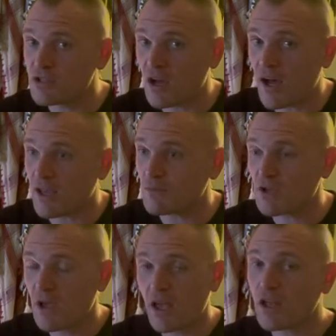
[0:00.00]
times
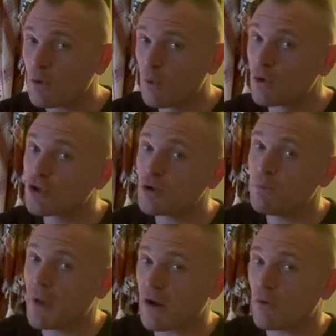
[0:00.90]
in order to
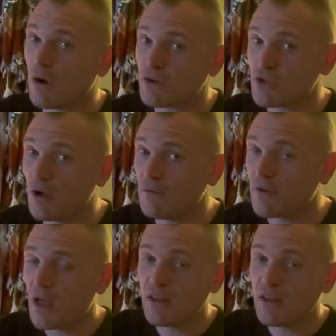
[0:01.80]
better ourselves,